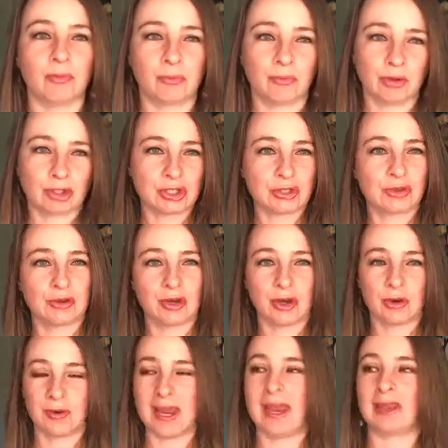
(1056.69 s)
push
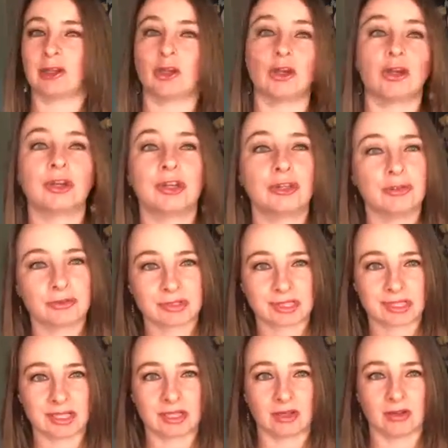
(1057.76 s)
through and learn a new
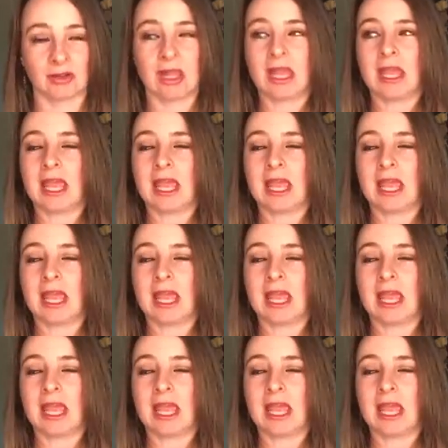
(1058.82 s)
skill,